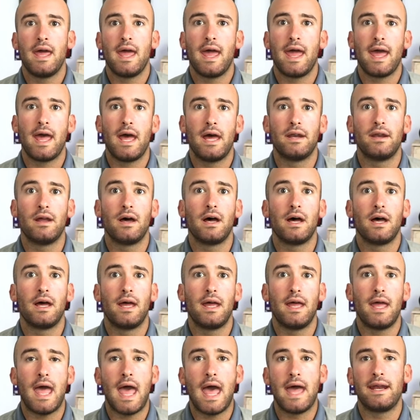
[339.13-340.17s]
and
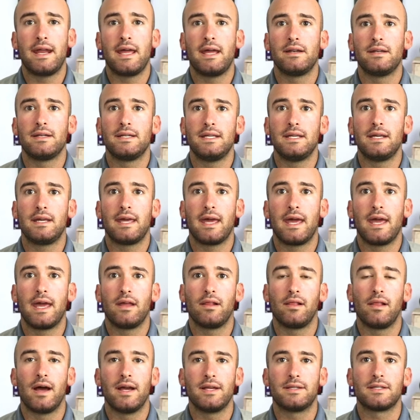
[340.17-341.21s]
a
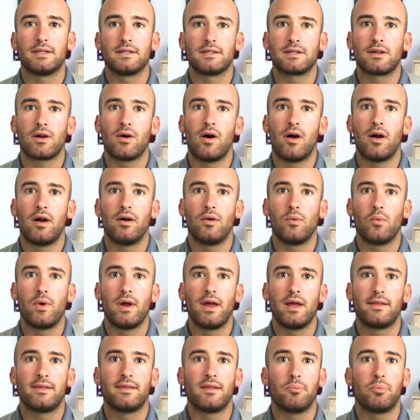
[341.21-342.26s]
NNDK license card
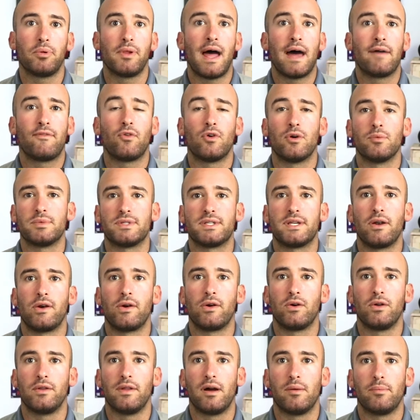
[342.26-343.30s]
with the platform
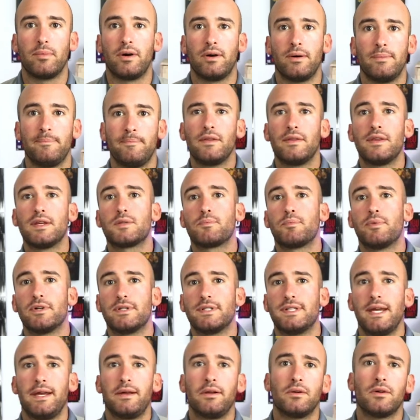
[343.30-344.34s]
serial number. This
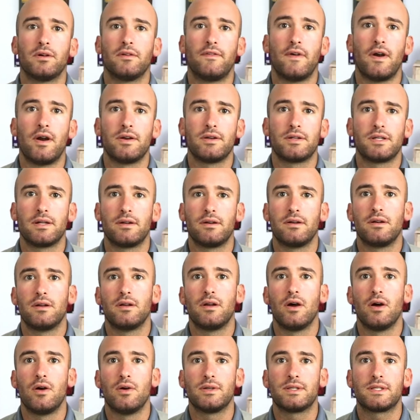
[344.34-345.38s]
particular version
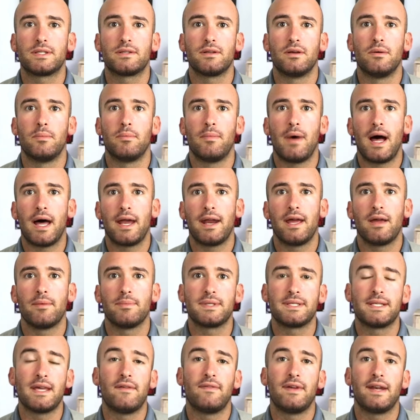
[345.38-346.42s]
hosts the
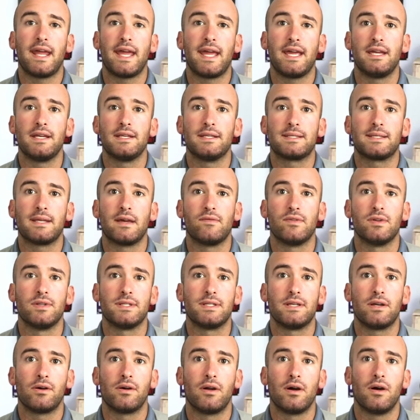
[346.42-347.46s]

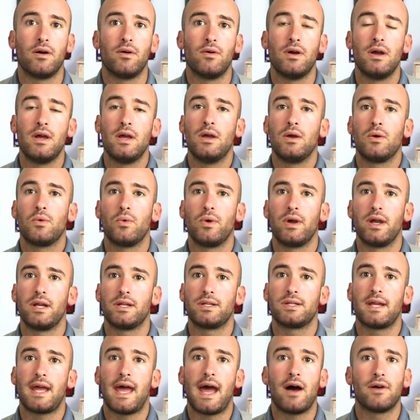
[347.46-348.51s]
MODM7AE70,
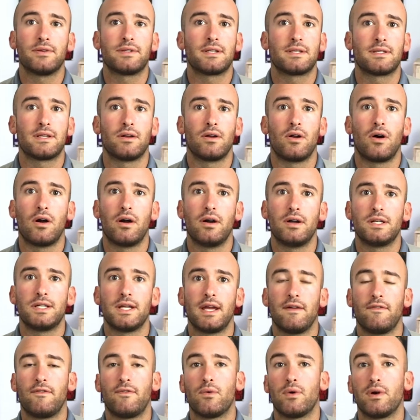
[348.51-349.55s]
which houses an
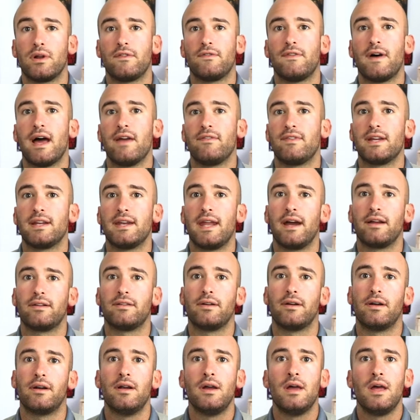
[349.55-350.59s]
RJ45
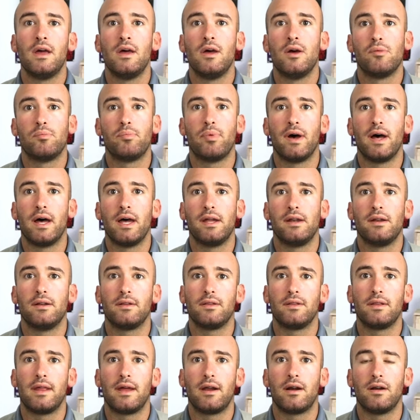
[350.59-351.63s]
connector,
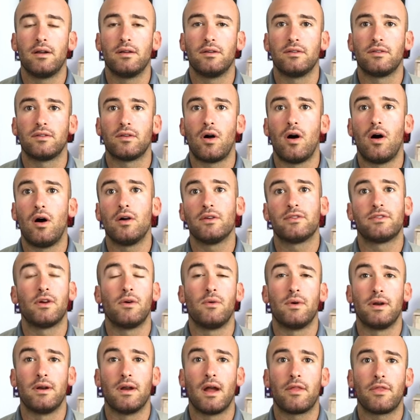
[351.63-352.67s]
but there is
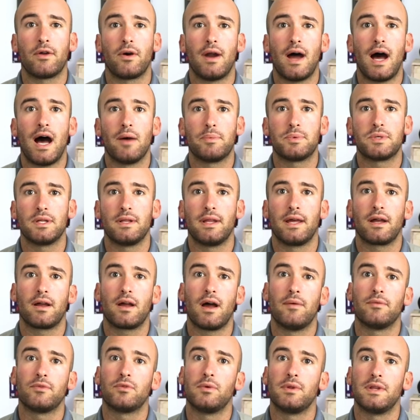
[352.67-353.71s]
also another option that
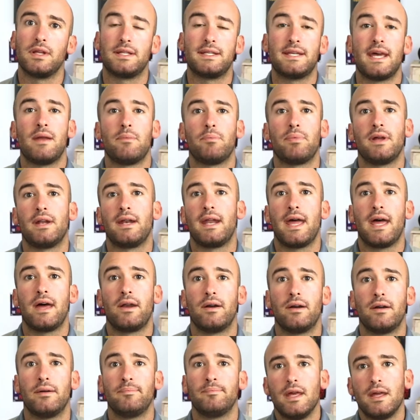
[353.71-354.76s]
comes with a 10-pin
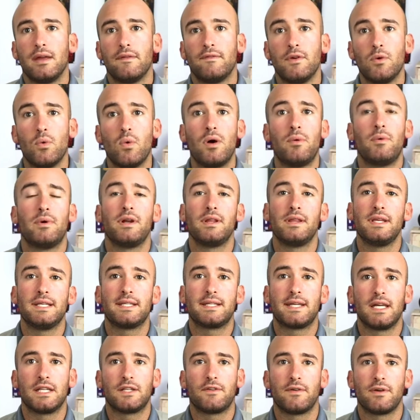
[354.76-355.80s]
header. If you want one of these
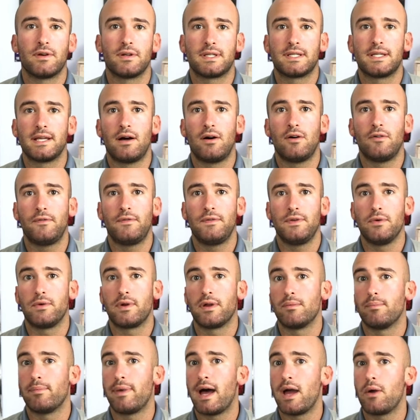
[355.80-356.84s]
kits for yourself, you
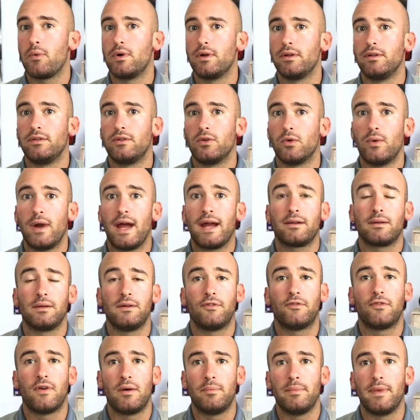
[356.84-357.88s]
can buy one directly
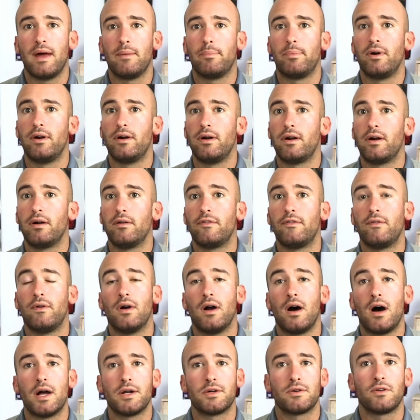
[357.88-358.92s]
from NetBurner for
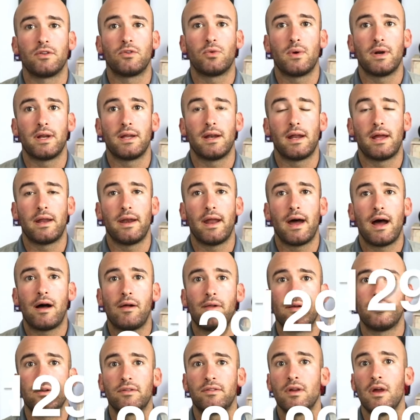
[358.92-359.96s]

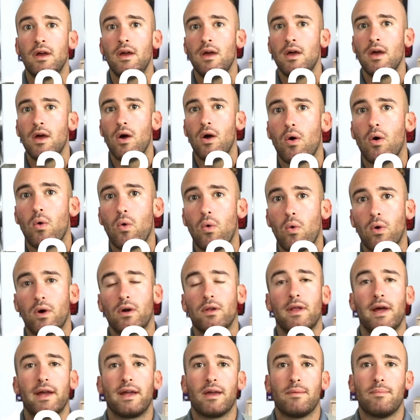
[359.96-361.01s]
$129, or
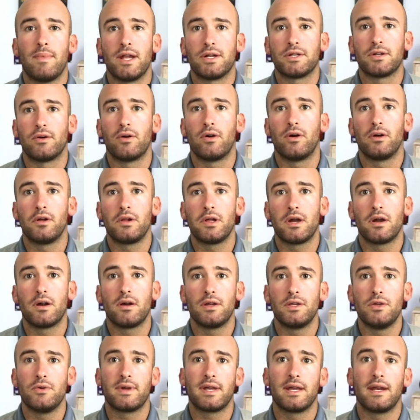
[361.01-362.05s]
like I mentioned earlier,
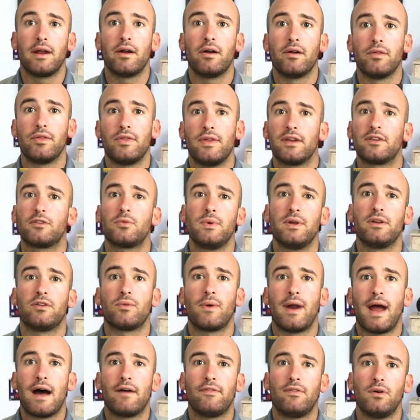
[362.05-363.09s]
you can enter this week's
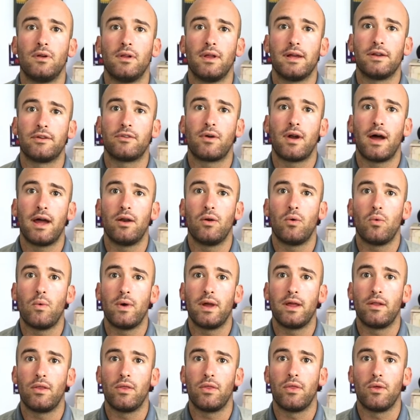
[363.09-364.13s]
raffle and try to
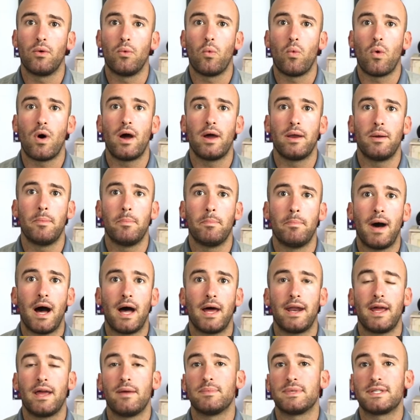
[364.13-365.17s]
win the one
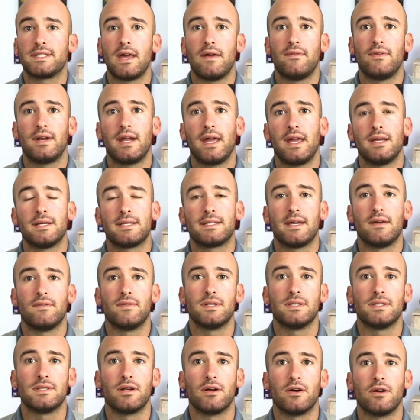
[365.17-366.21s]

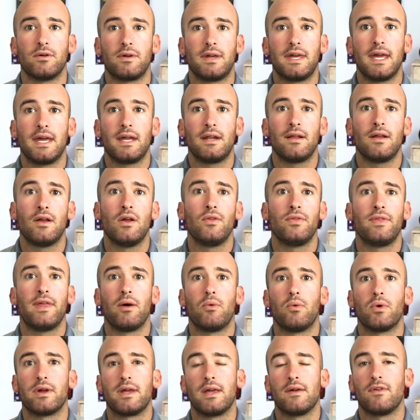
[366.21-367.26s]
MODM7A70 kit
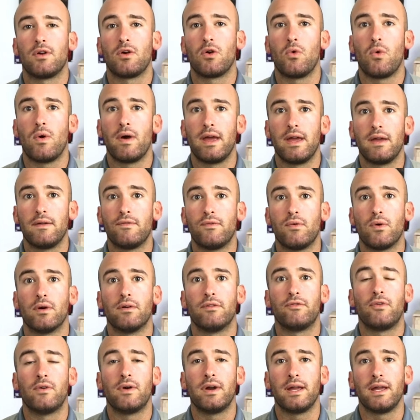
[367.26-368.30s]
that we're giving away for
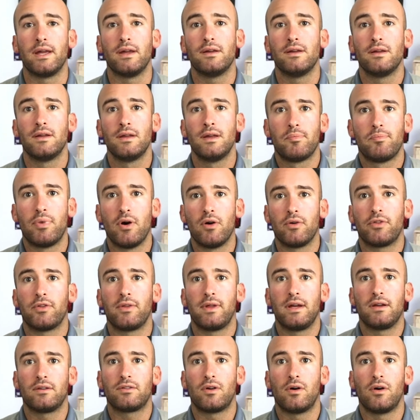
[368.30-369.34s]
free. Both
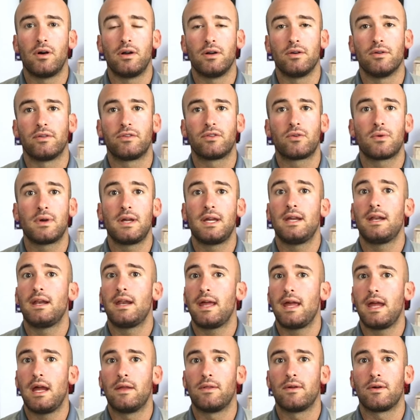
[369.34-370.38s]
links are on your
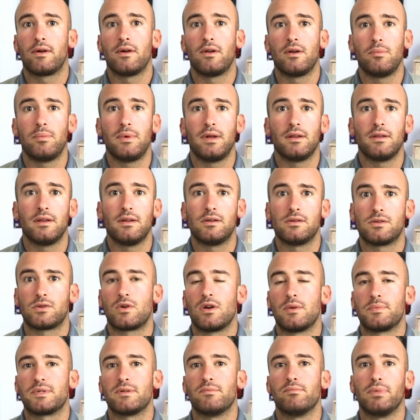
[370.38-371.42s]
screen and they're going to be in the
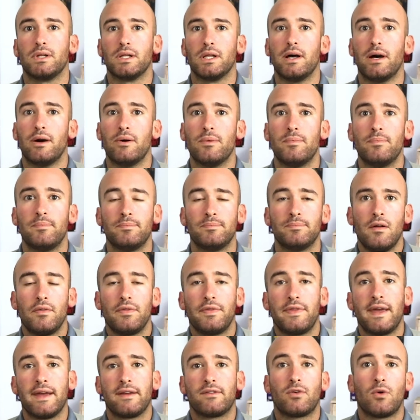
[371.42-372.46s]
description below.
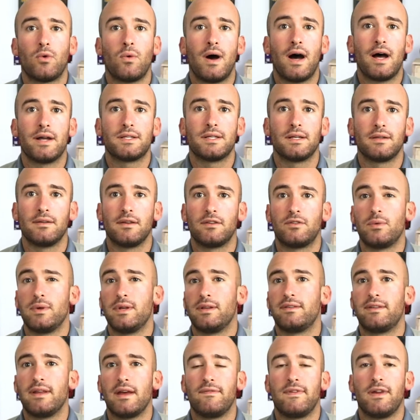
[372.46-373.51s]
Thanks for watching this
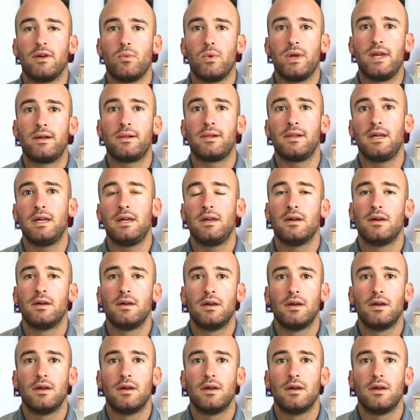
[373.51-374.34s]
week's Dev Kit Weekly.